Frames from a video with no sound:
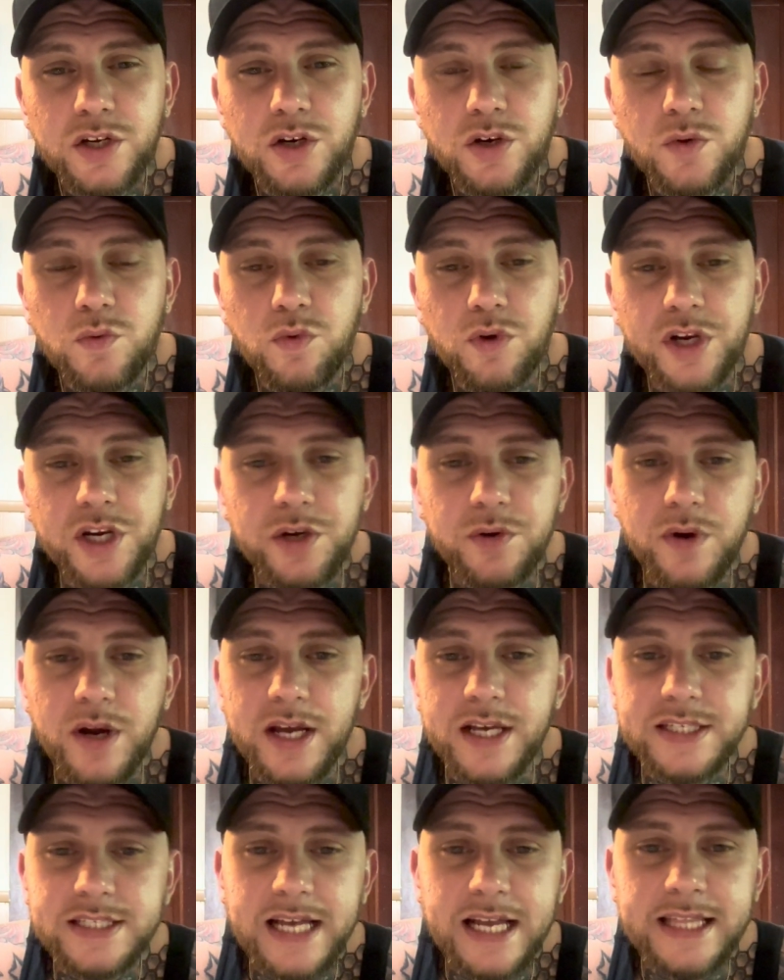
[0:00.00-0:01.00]
Well,
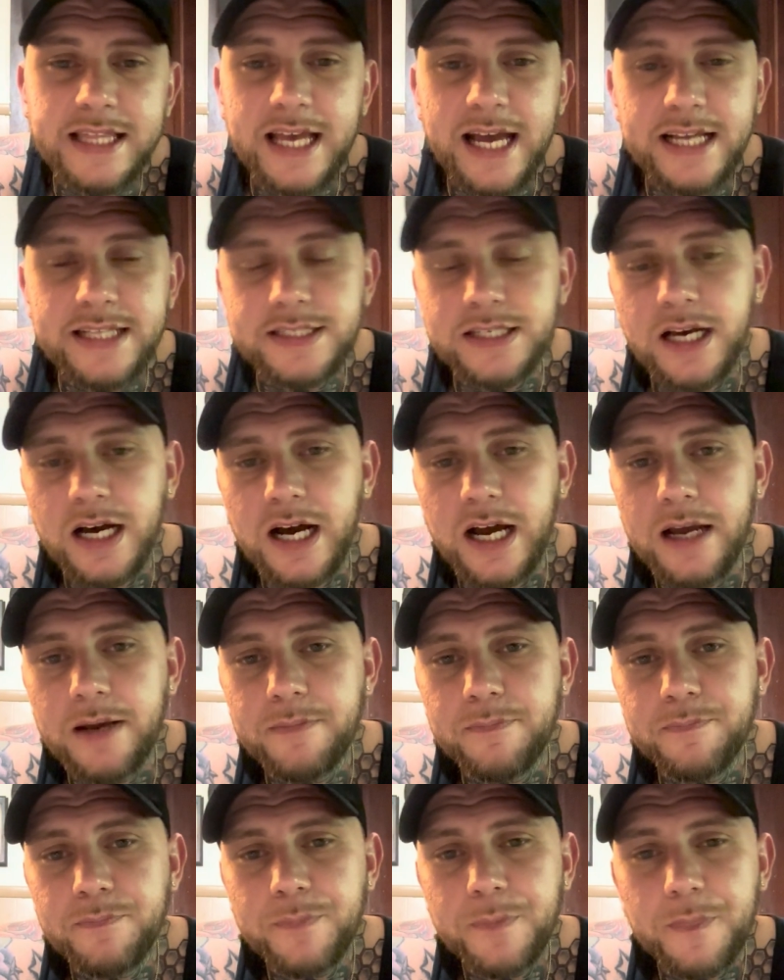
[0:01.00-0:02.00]
anyways, at that
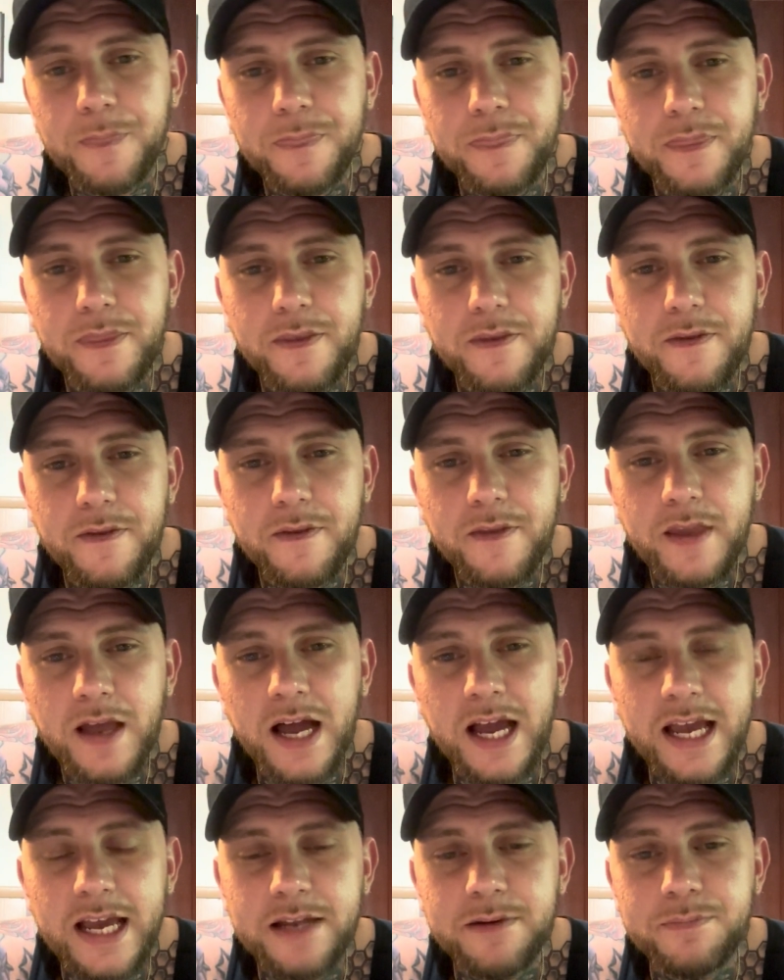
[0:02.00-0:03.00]
time,
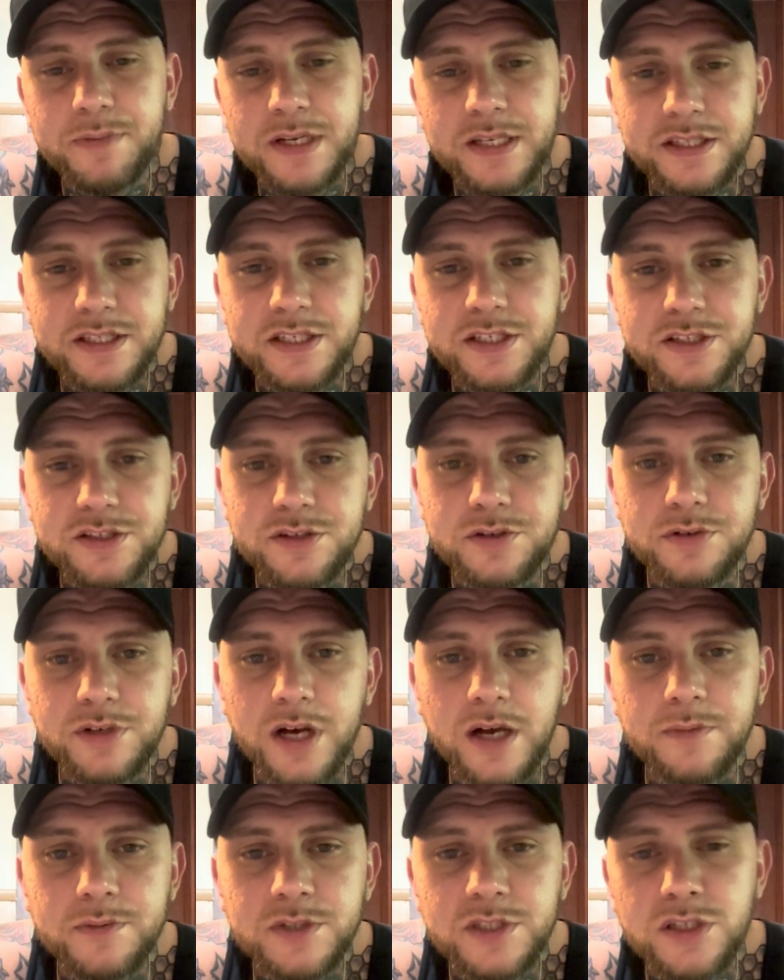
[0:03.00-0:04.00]
I had beat this dude
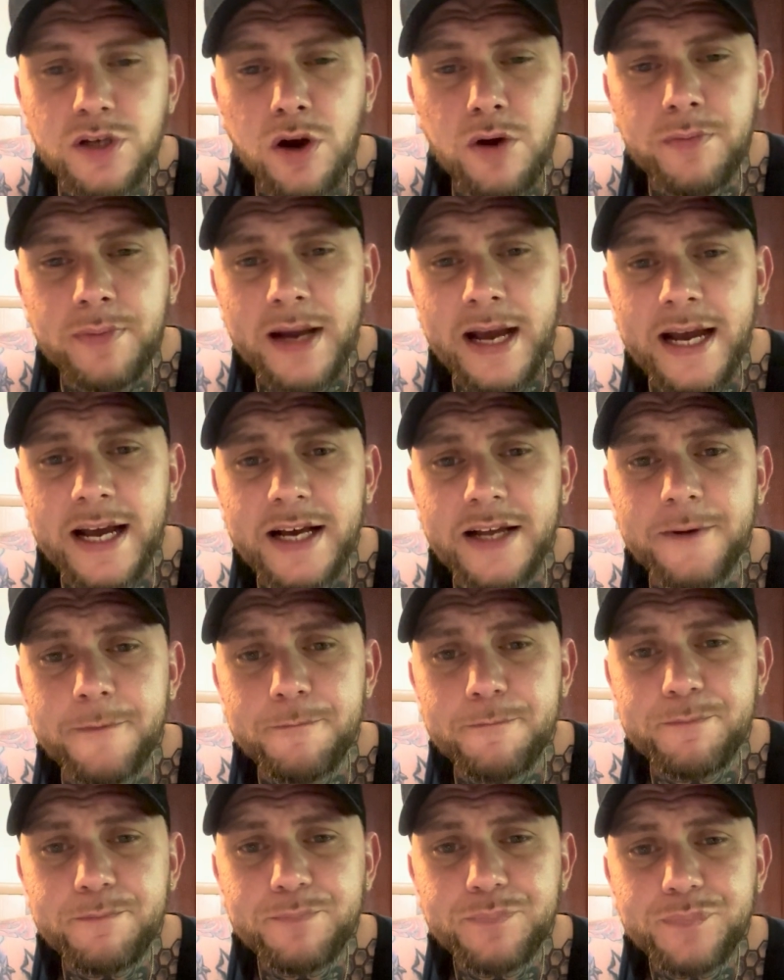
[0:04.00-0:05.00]
up so bad
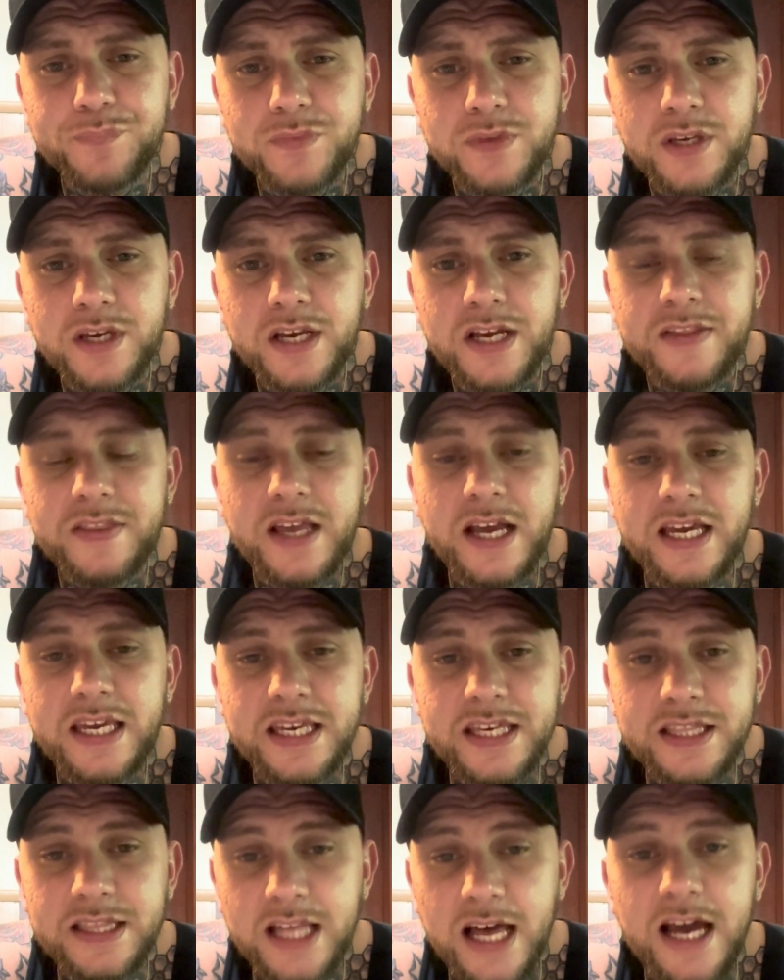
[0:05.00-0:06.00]
that
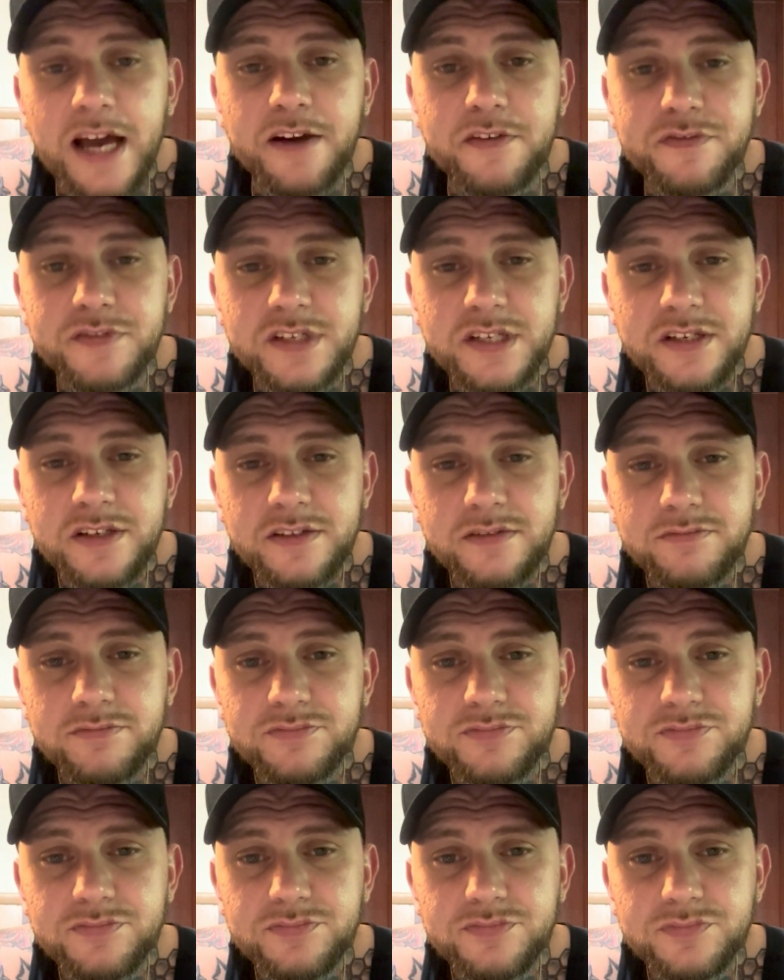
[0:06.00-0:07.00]
he left
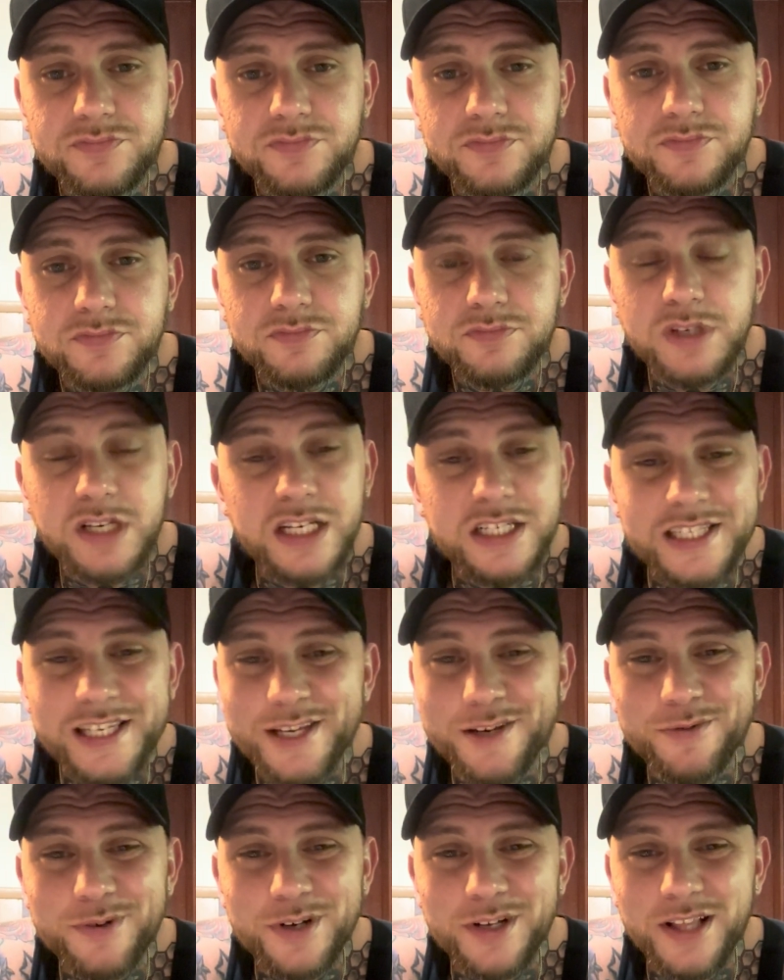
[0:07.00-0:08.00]
because he
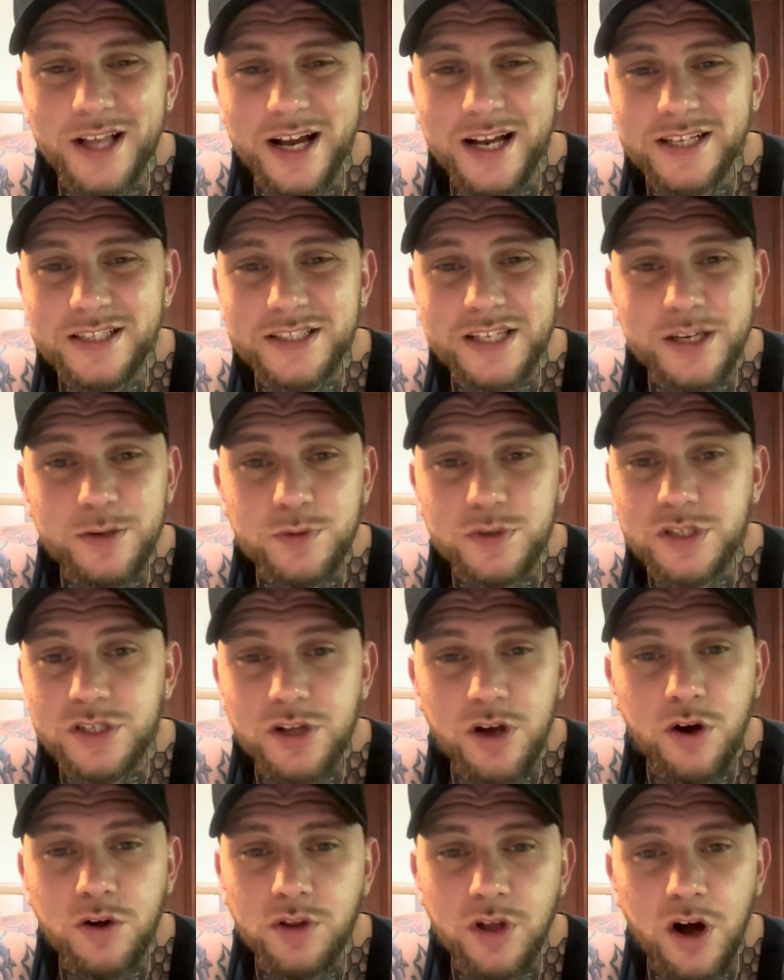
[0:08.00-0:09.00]
realized he was
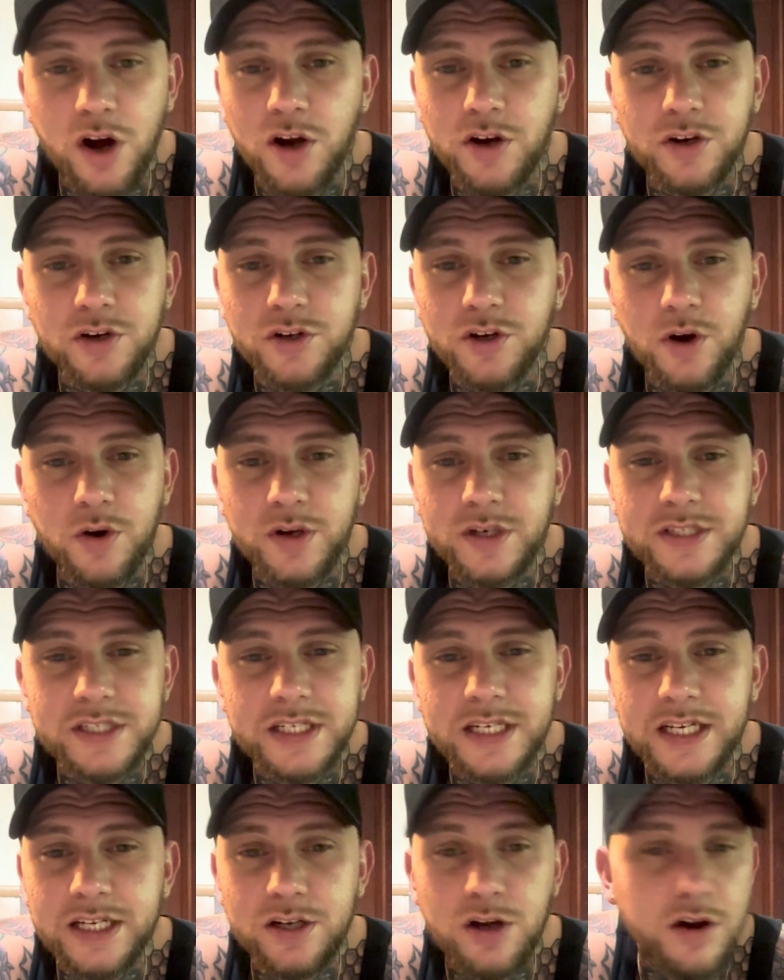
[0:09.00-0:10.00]
no longer going to
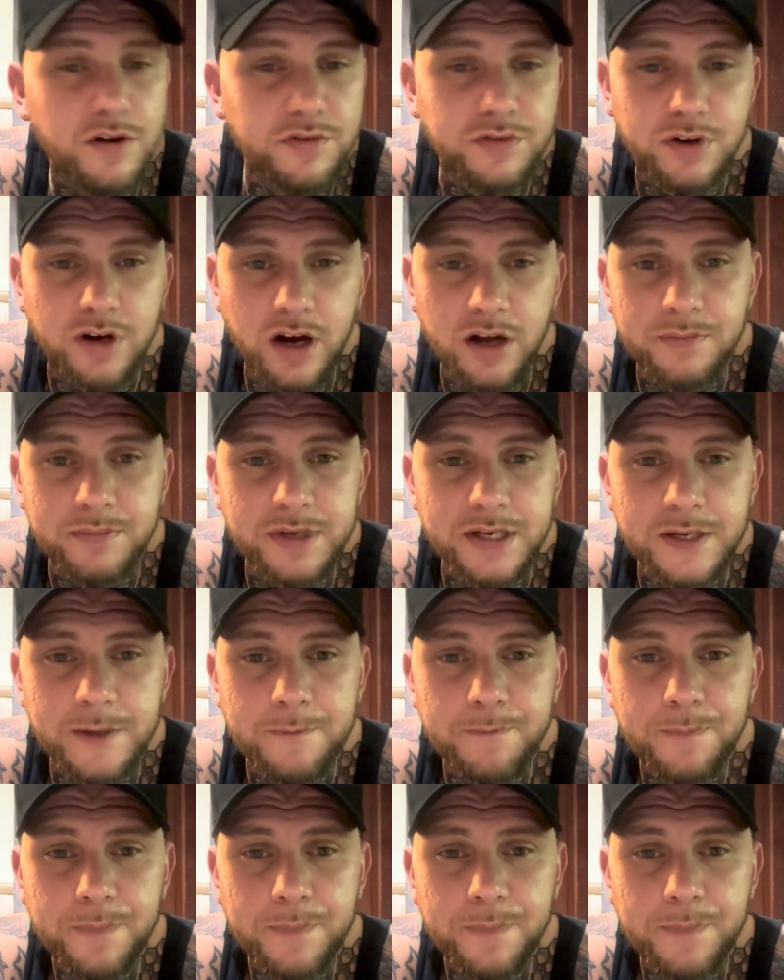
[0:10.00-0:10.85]
get over on me.